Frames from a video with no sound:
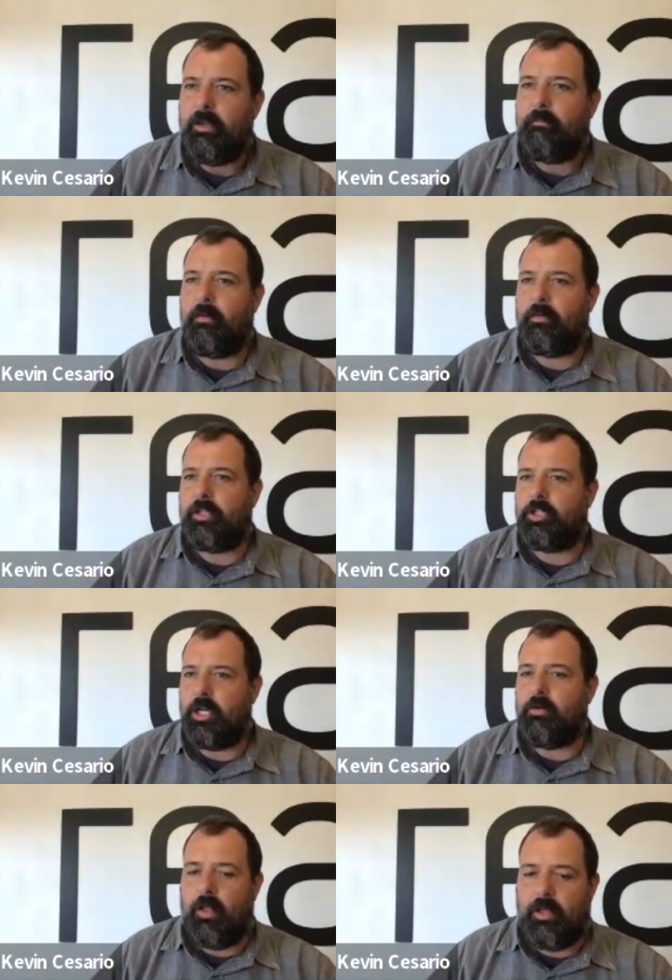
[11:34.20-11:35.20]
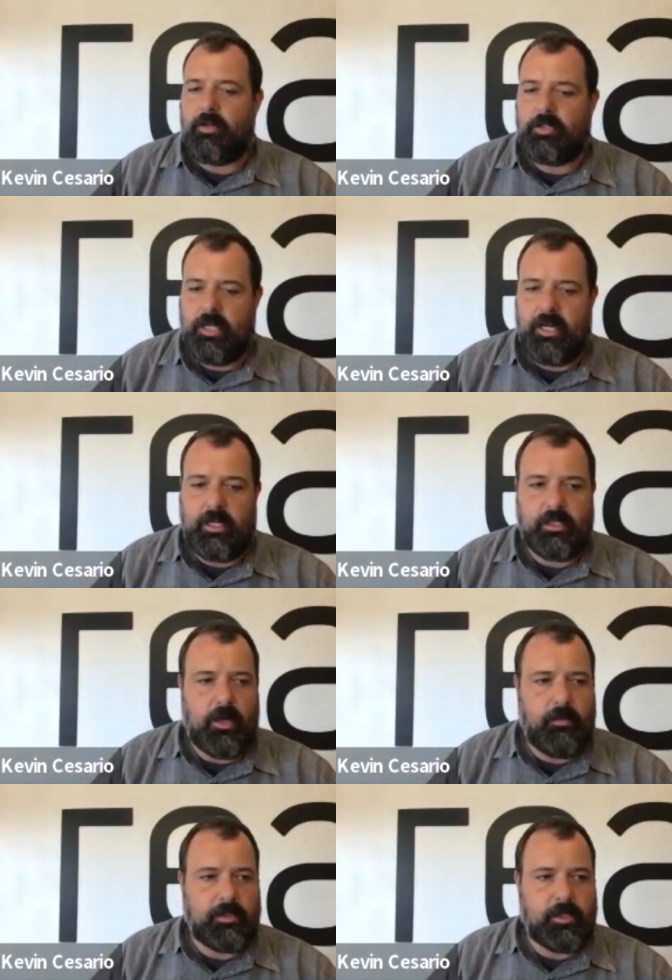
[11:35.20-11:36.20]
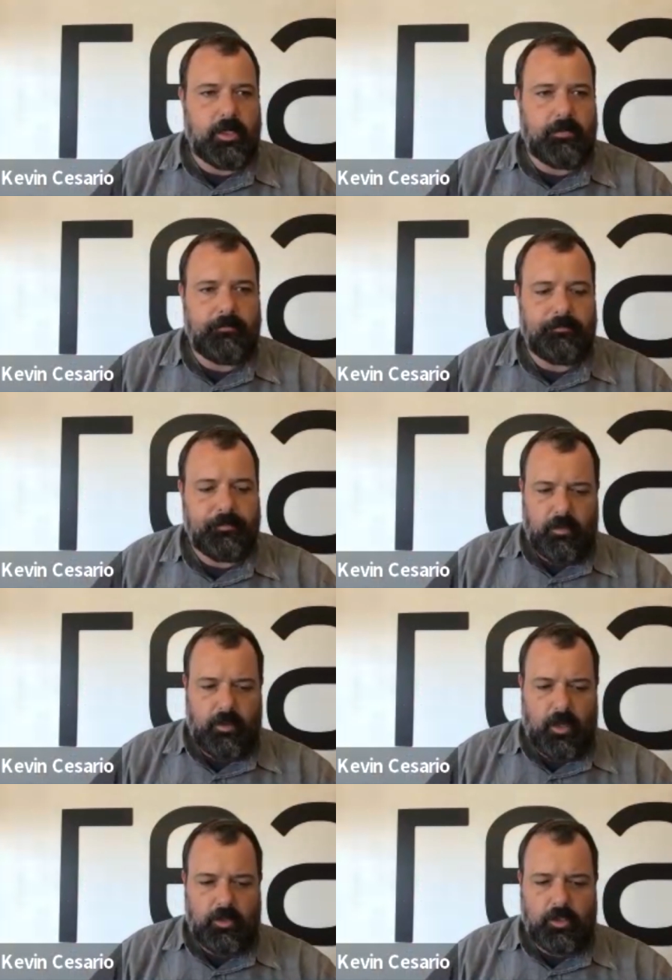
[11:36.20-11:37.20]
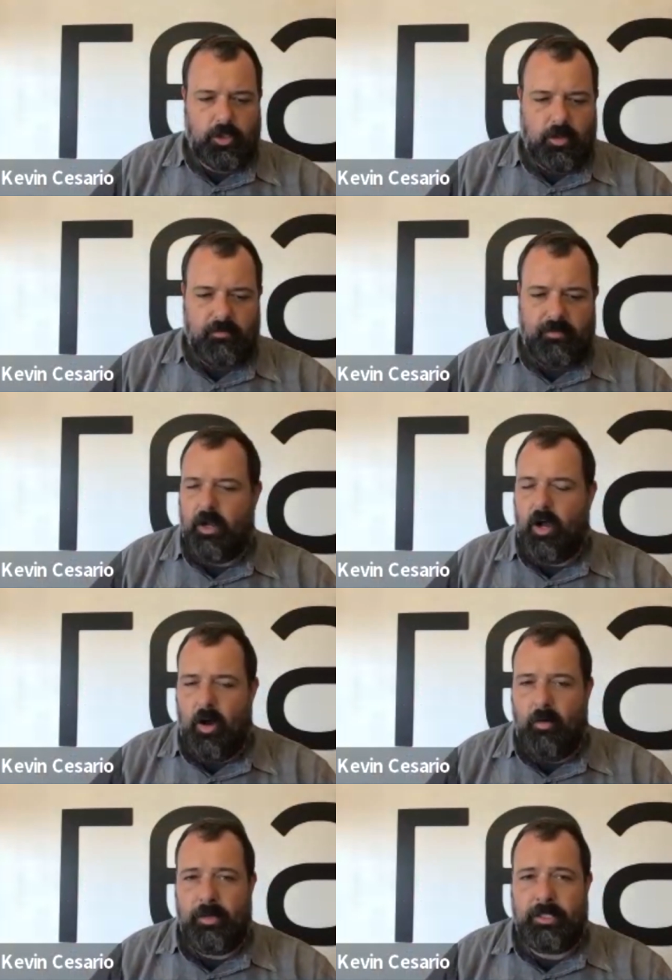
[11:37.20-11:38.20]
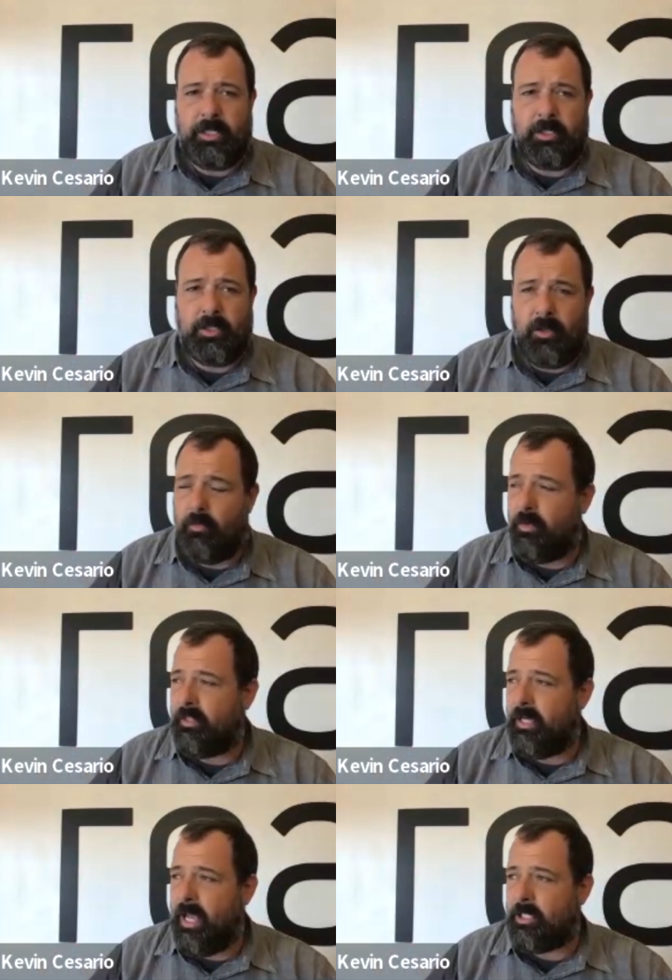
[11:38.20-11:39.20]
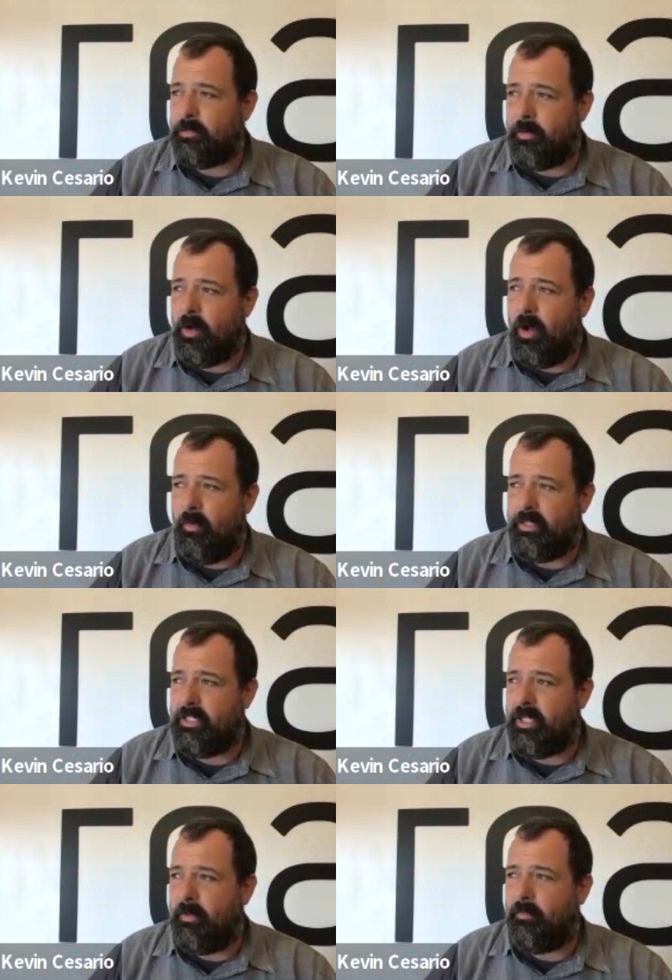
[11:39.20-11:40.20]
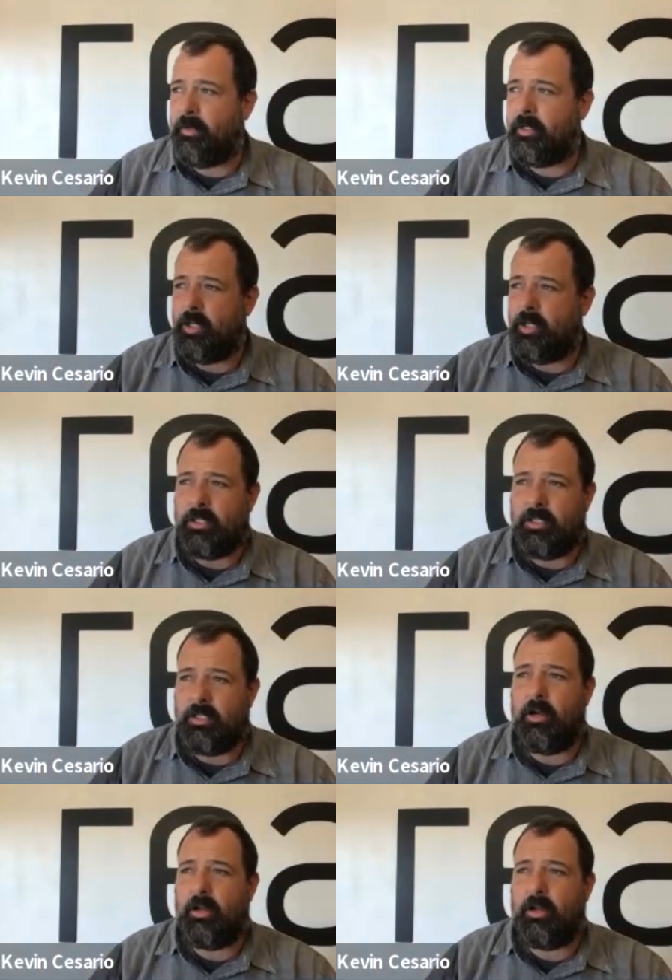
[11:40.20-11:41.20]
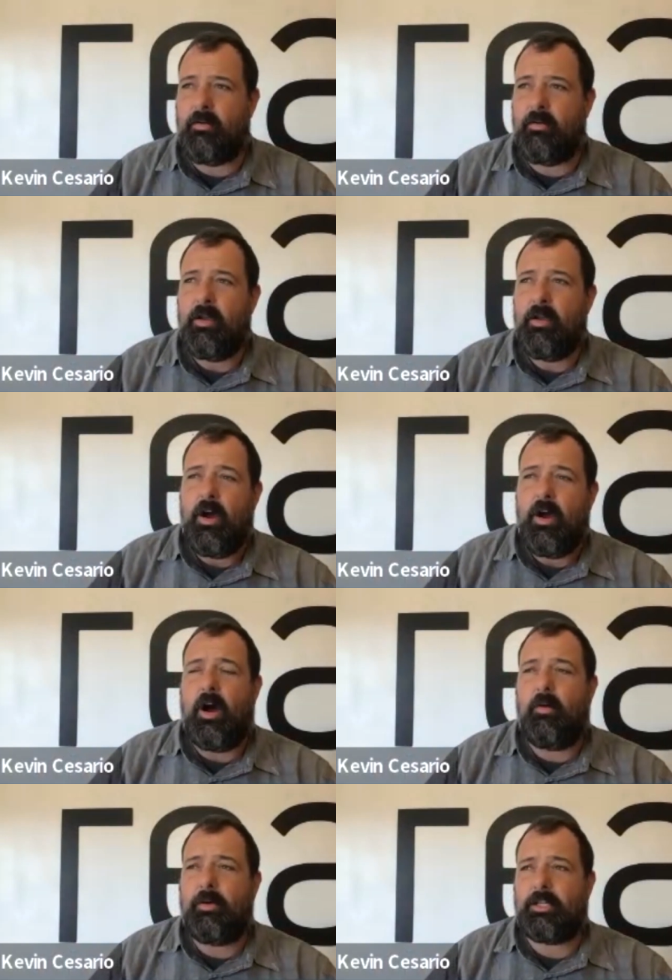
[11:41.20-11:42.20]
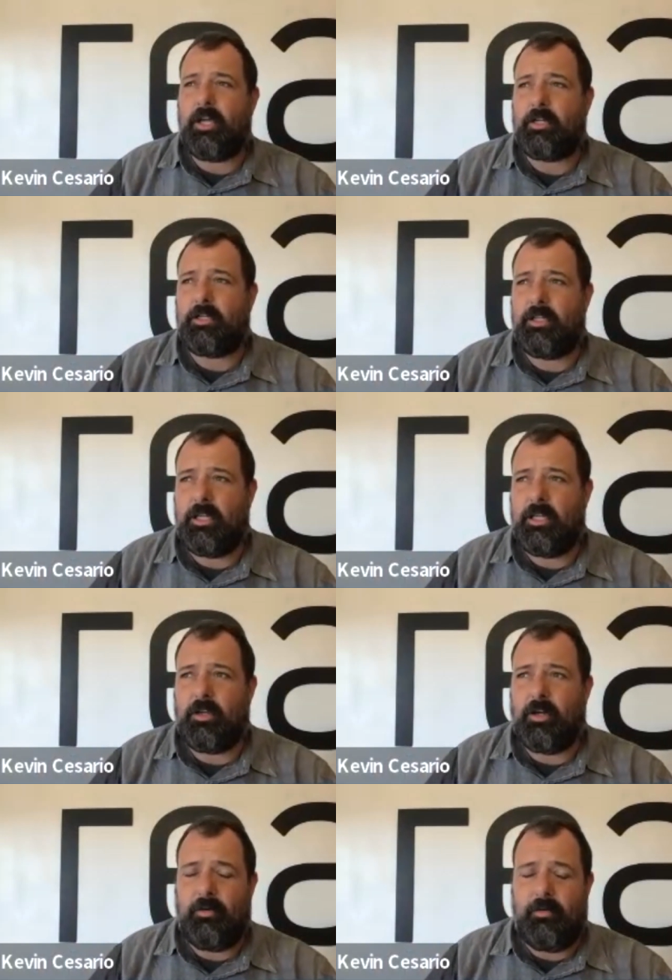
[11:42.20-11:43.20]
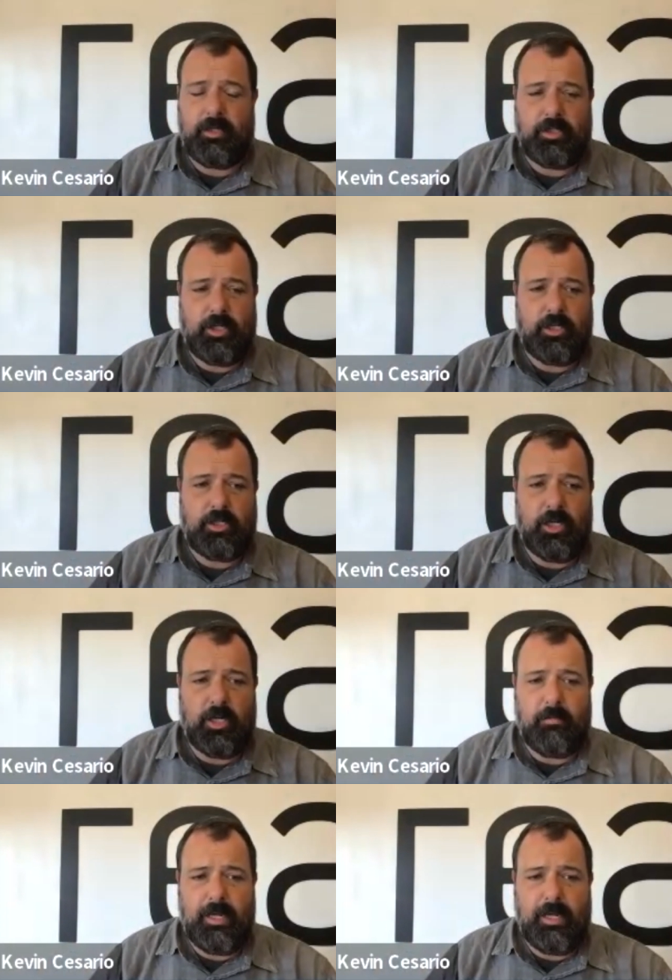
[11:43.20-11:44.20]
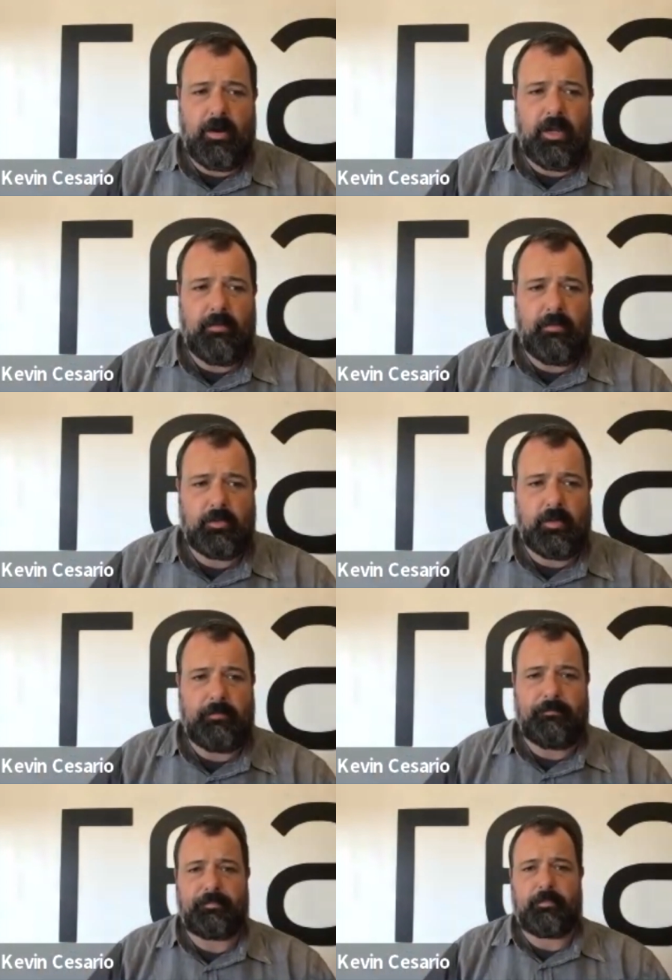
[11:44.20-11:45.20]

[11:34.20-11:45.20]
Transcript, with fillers: But with the general understanding is always good long and the short of it, always consult with an expert. Always tell people to talk to their accountant. Always talk to the 1031 exchange intermediary in between.